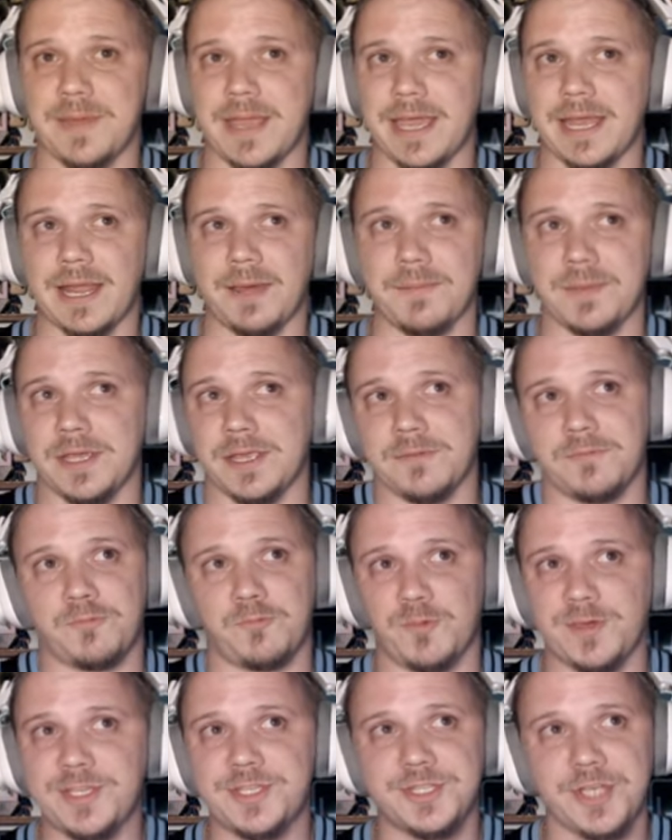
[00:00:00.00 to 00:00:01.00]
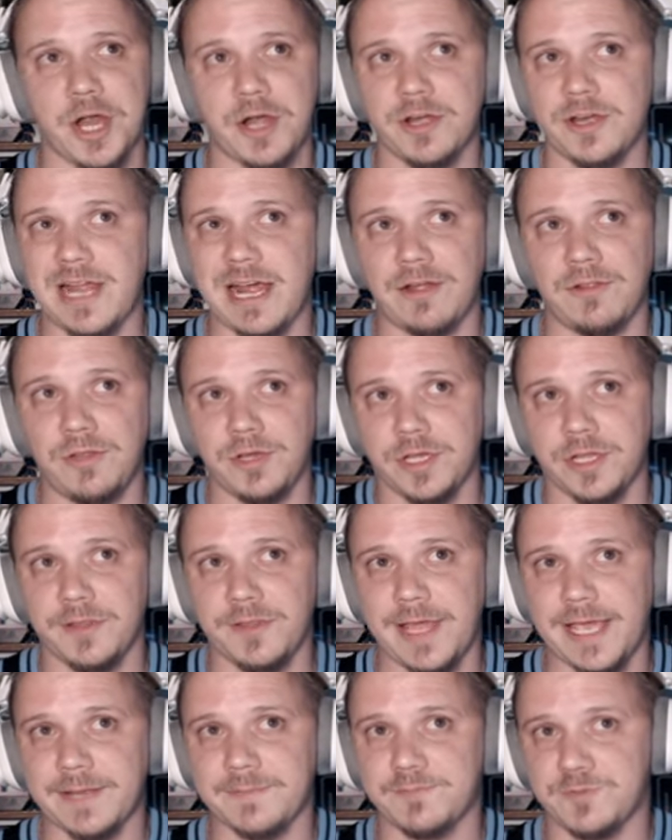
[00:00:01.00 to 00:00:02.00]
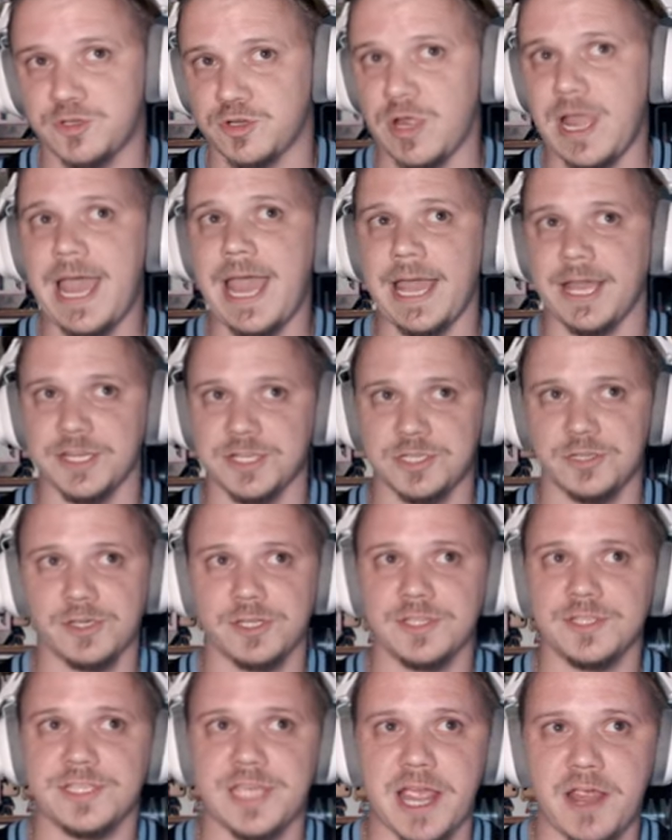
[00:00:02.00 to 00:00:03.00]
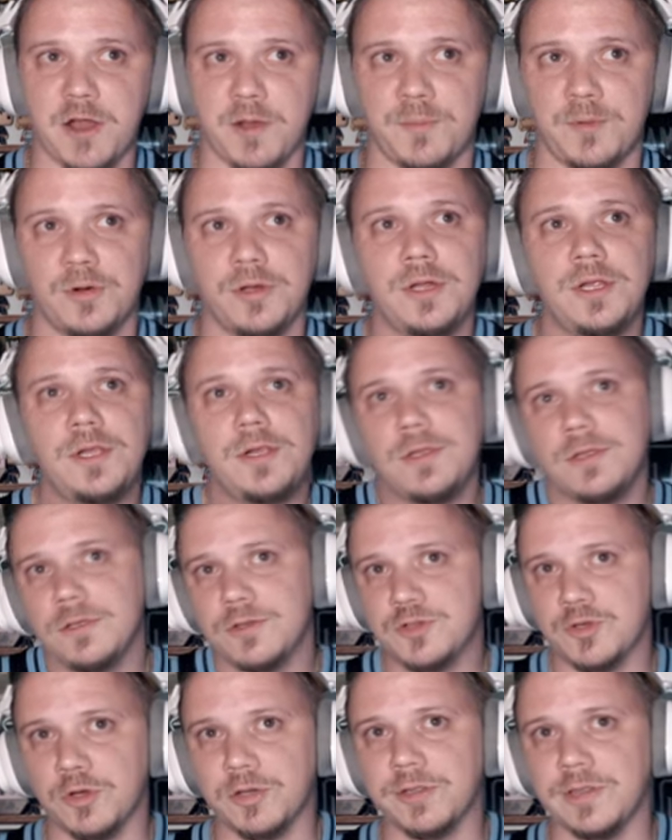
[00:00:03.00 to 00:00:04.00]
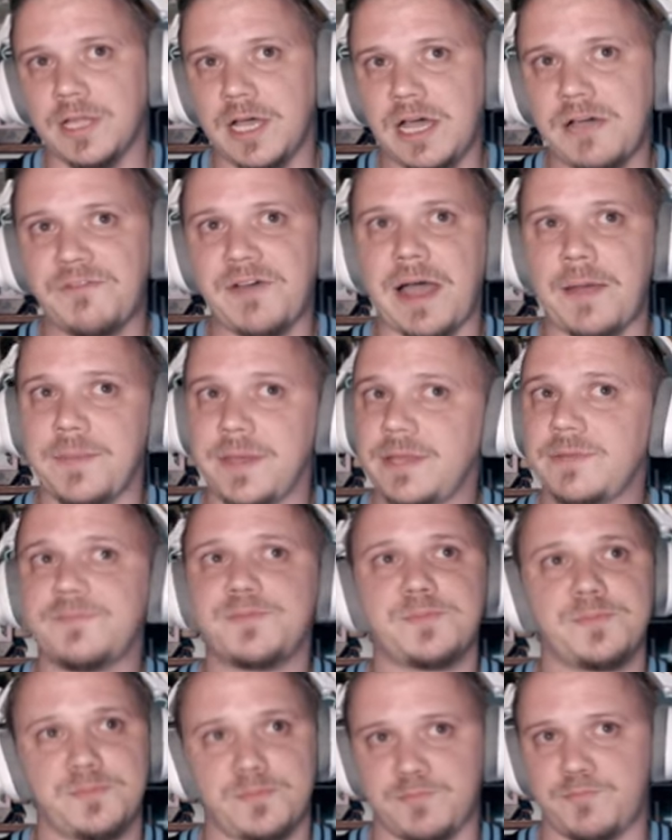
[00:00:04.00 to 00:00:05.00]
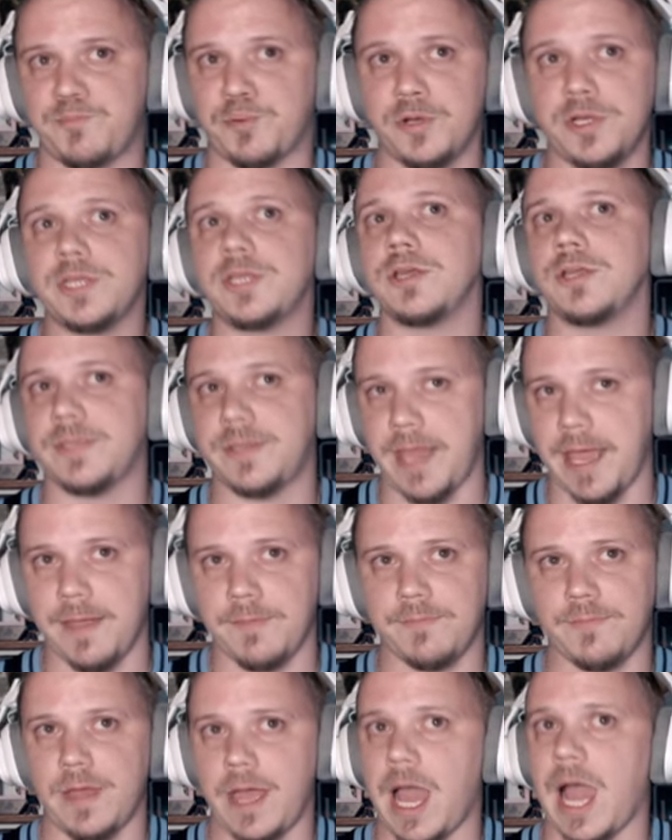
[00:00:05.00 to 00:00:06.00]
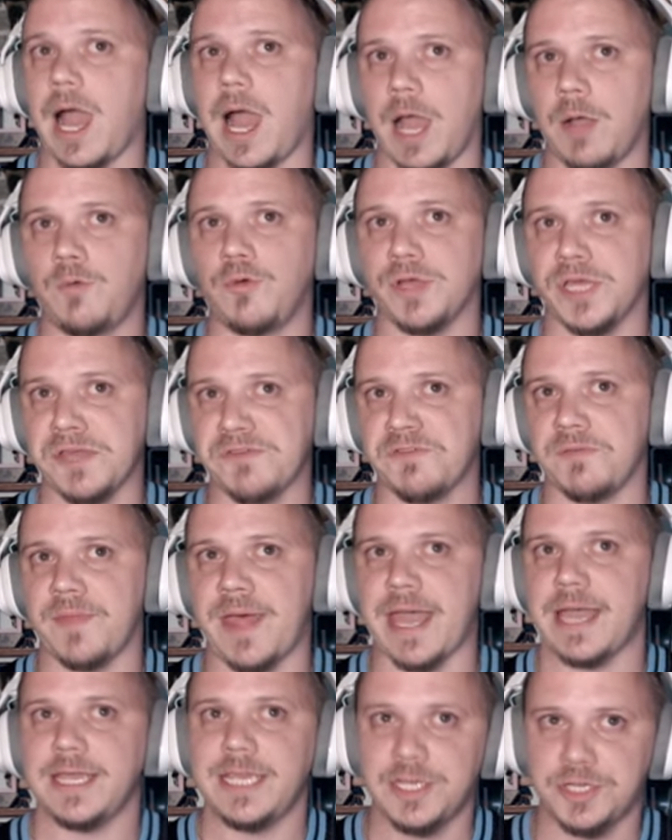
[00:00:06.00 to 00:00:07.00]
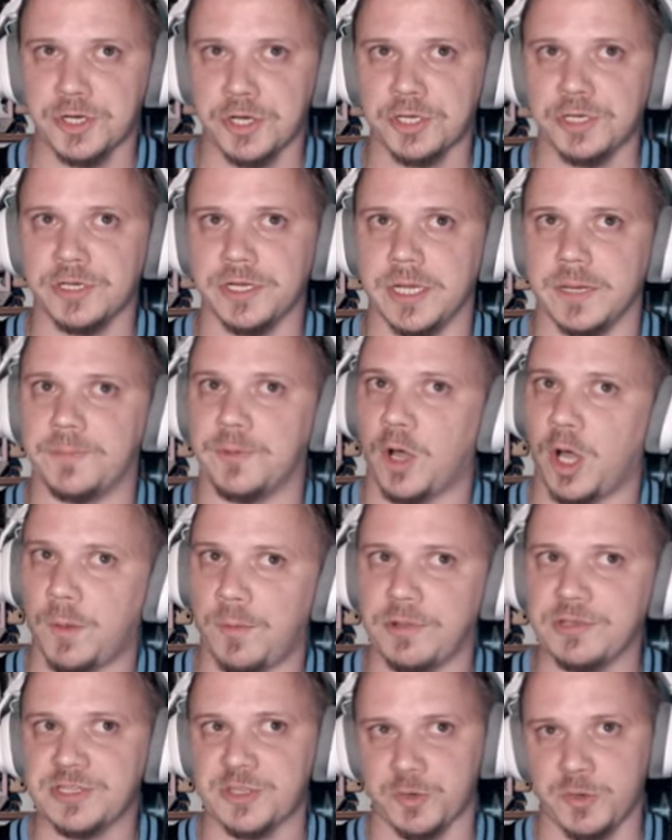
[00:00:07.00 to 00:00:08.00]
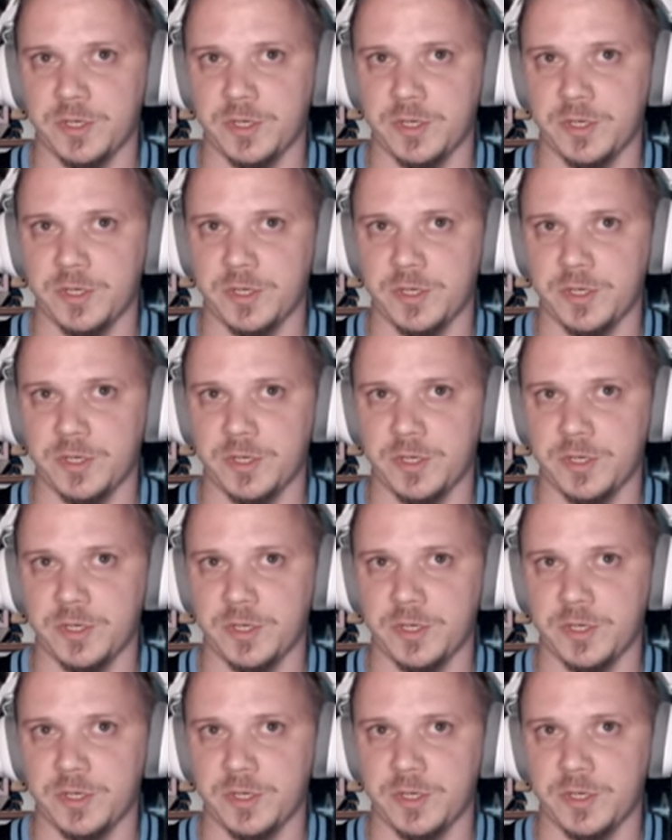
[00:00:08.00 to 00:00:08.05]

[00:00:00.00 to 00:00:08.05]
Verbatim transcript: man. I mean, we started out looking like trash, looking terrible. Jordan Love, I mean, pretty good game. I will give him that. He turned it up. Almost